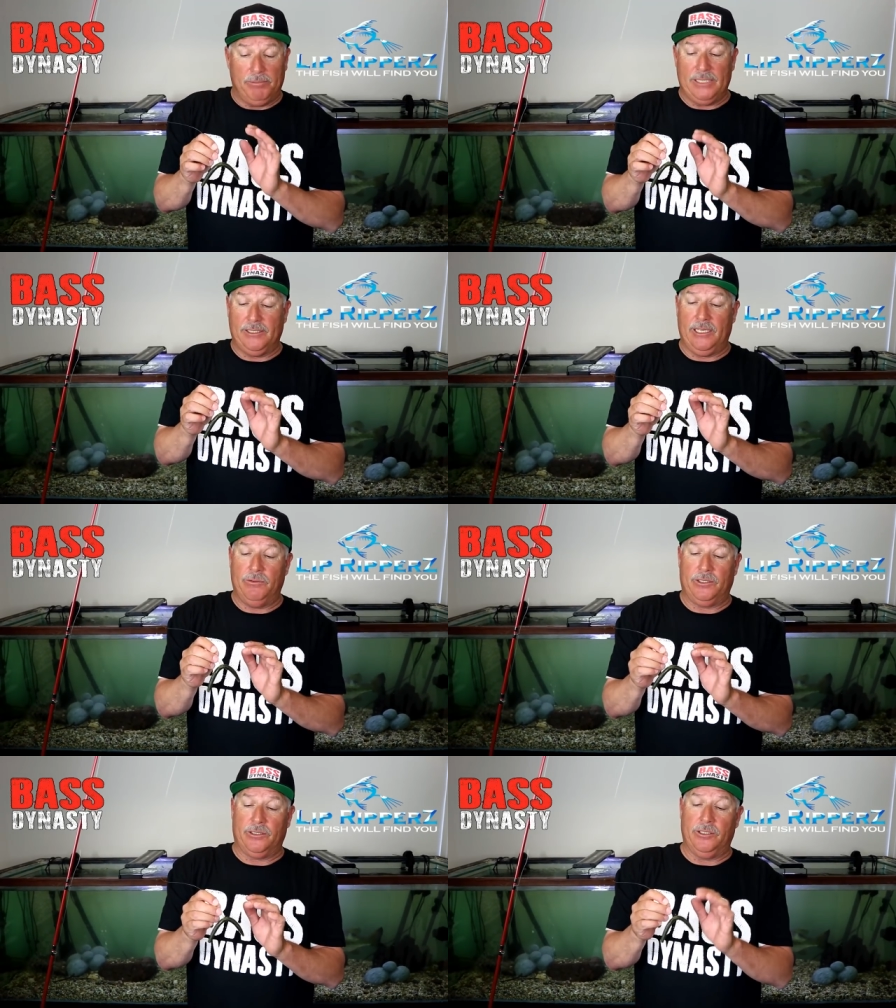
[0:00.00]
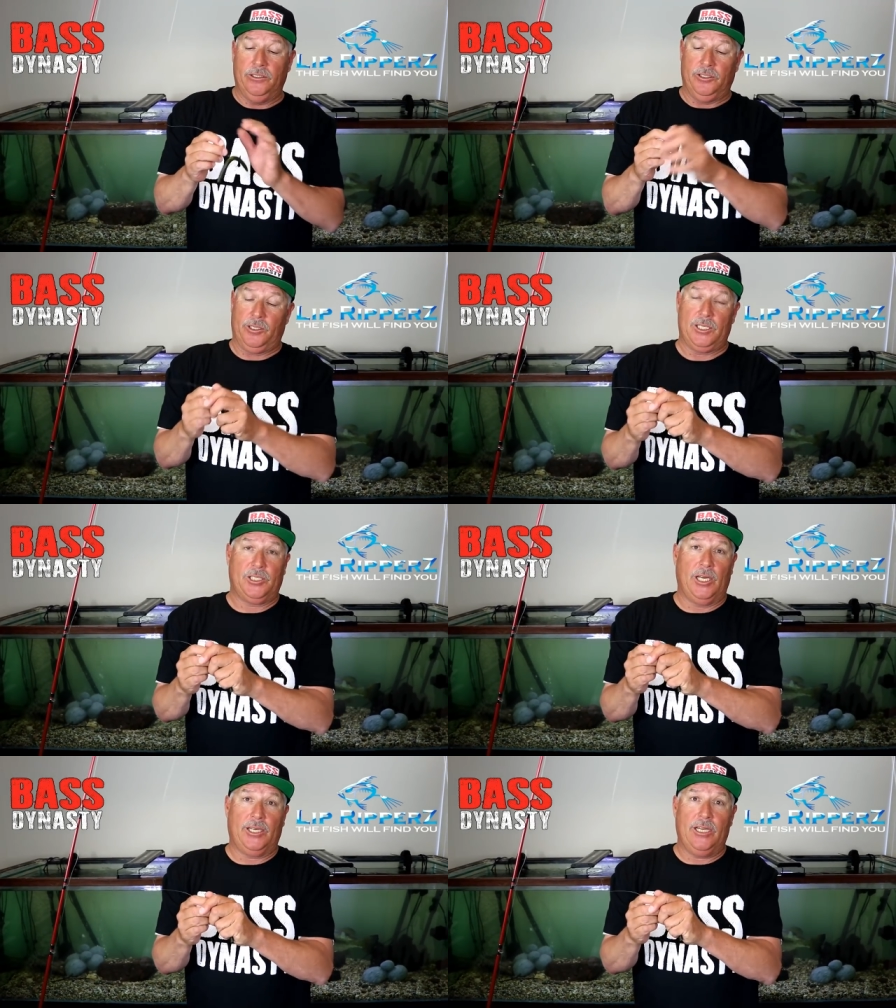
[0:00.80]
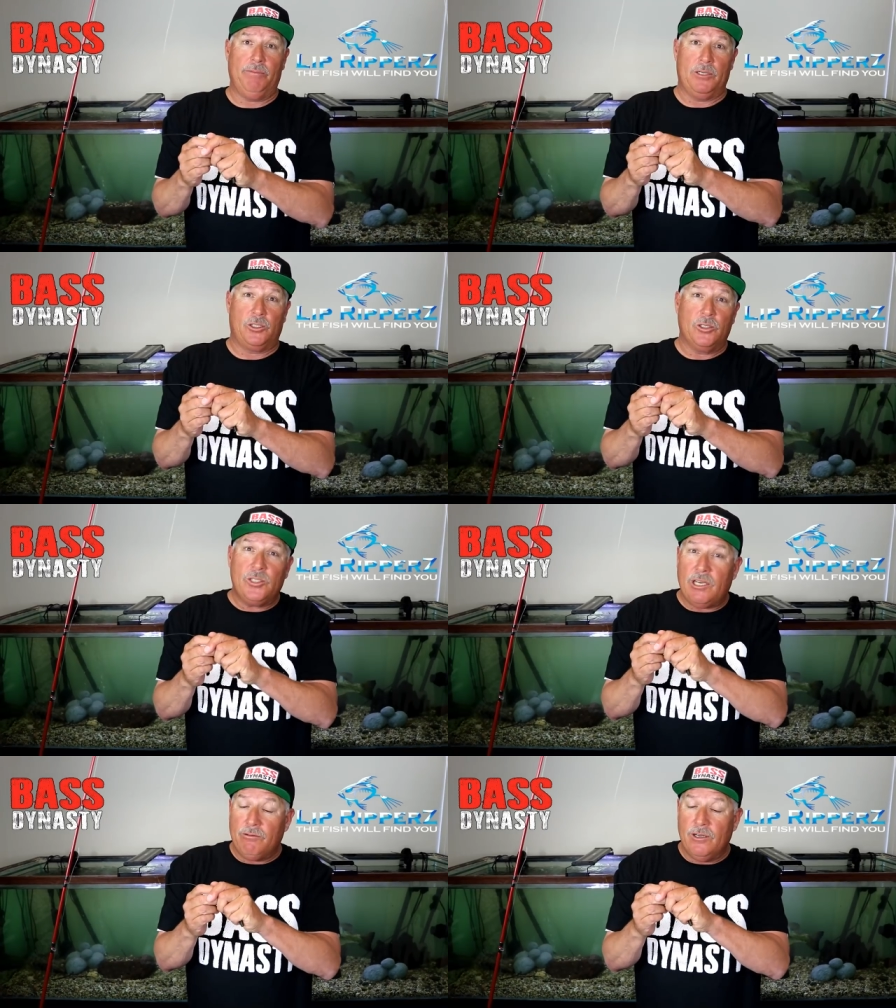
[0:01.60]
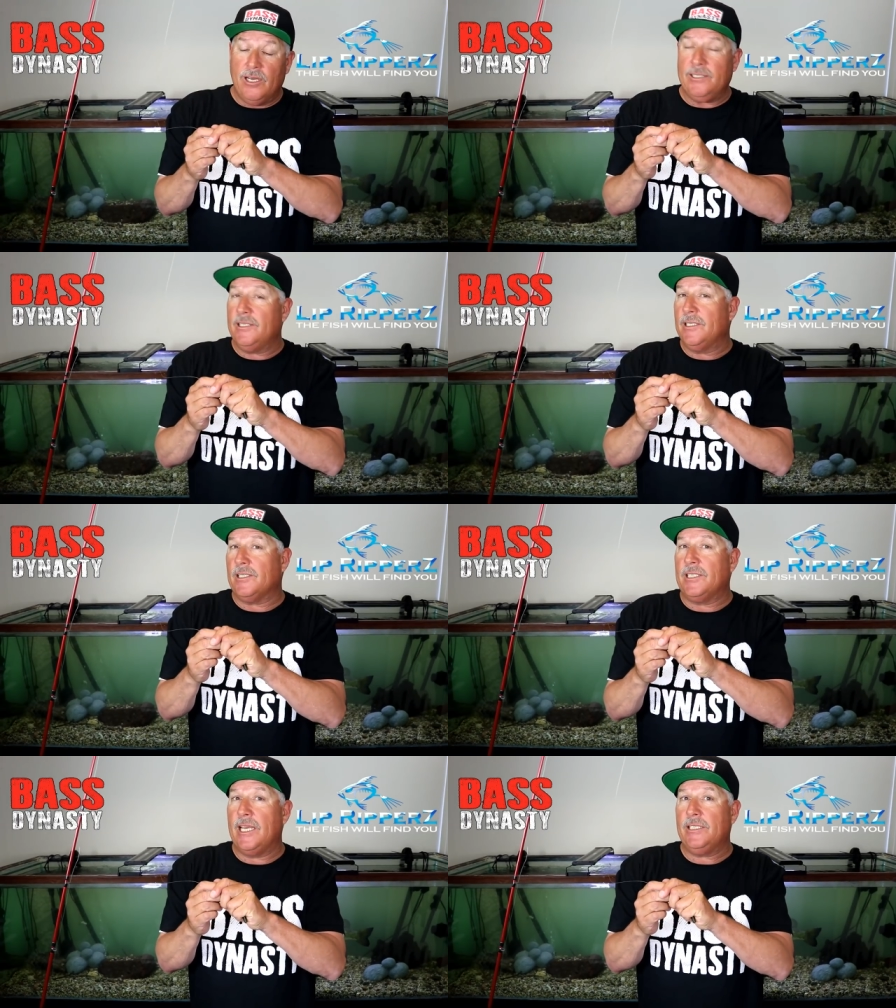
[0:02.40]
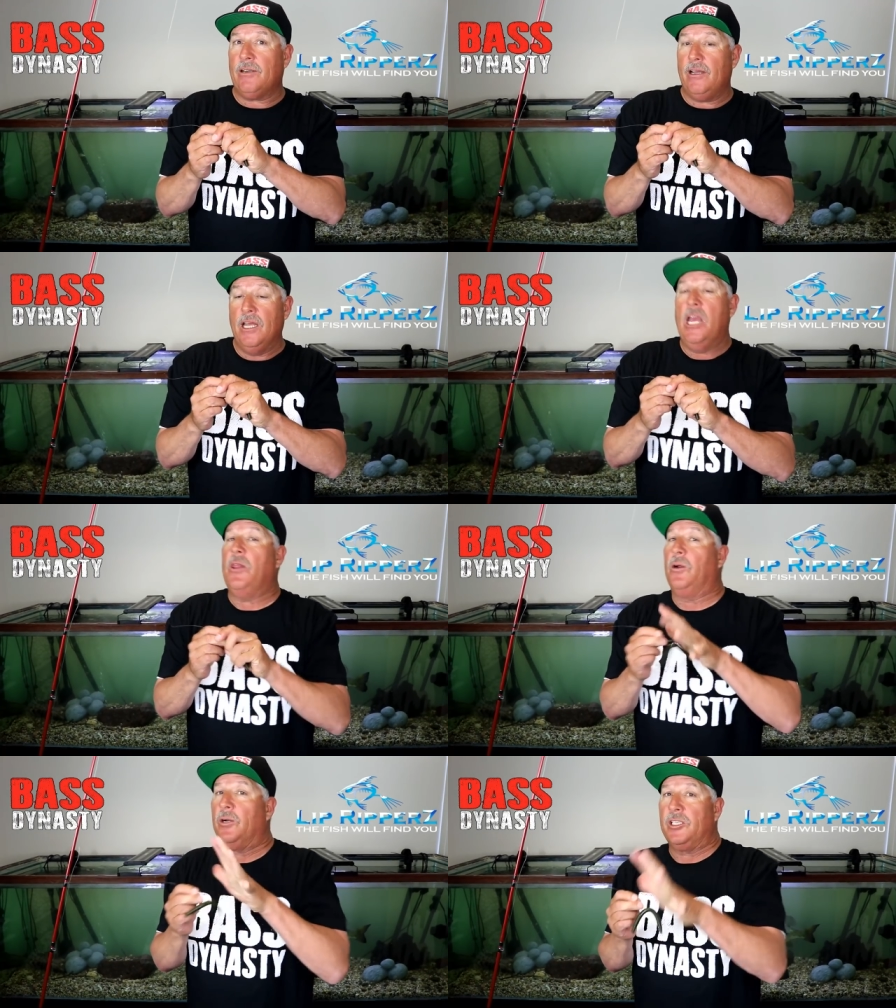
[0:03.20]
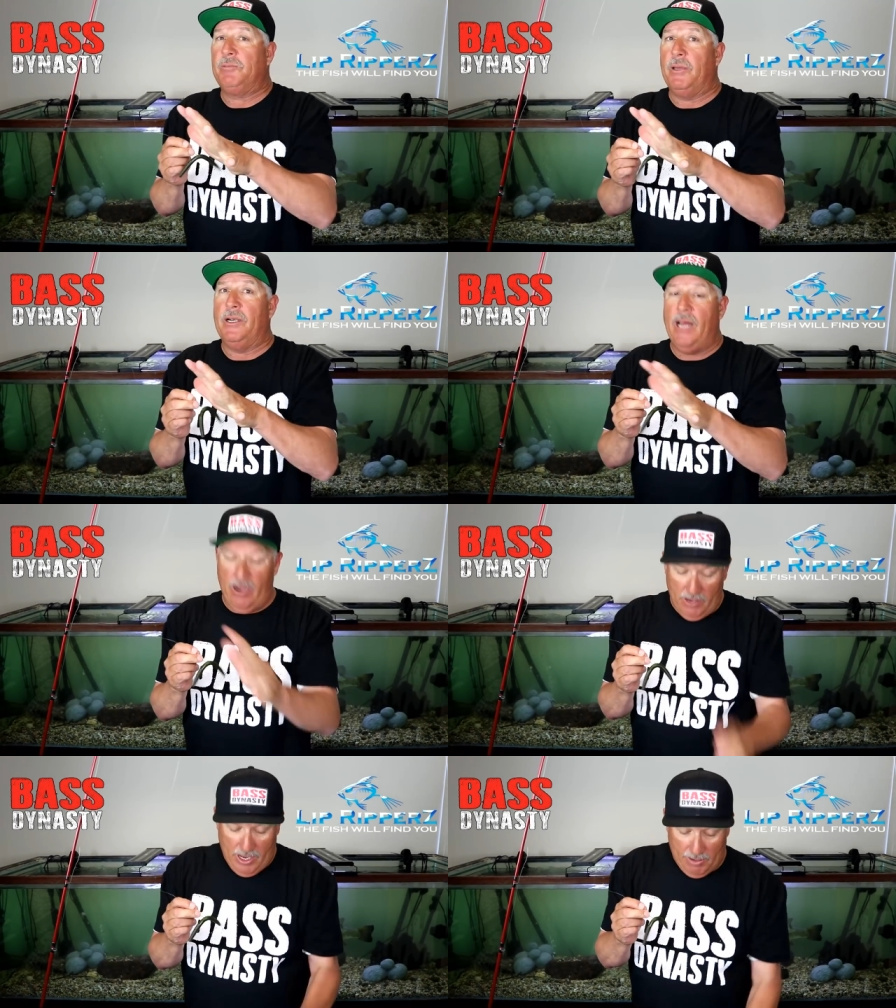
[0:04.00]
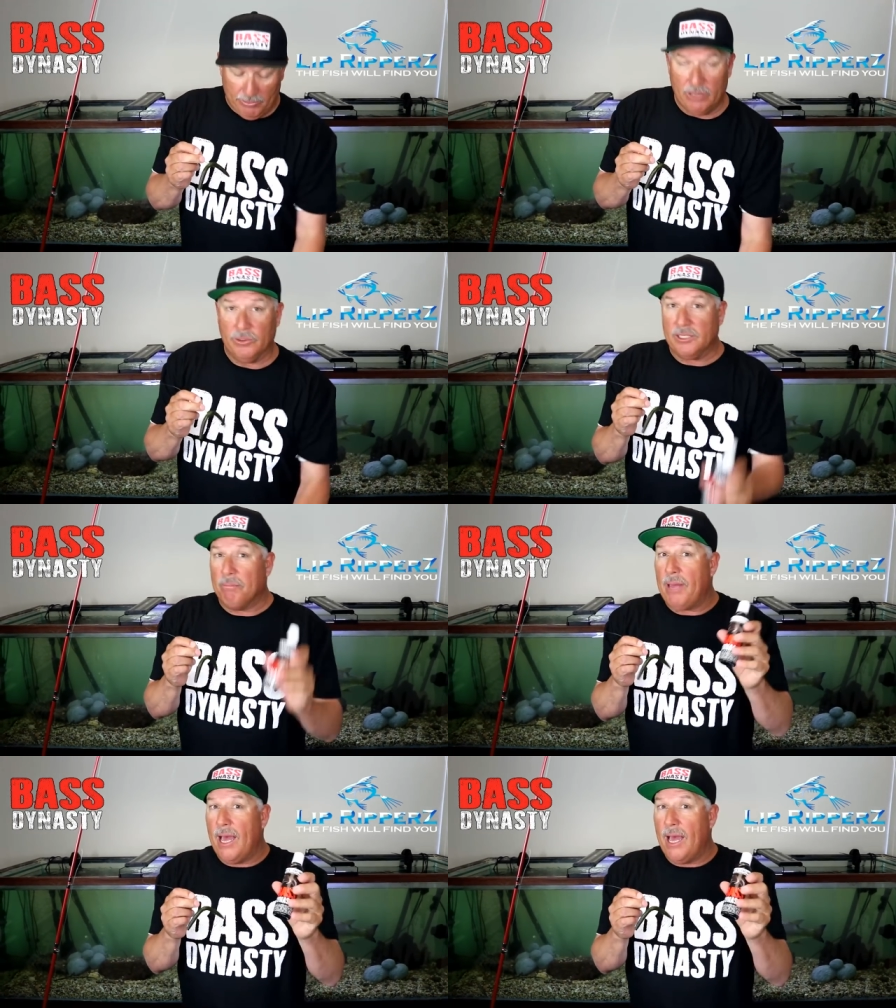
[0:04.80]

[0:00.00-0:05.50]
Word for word: Basically what they're going to do is they're going to suck it up, and as soon as they realize it doesn't taste right, they're going to spit it out. But with the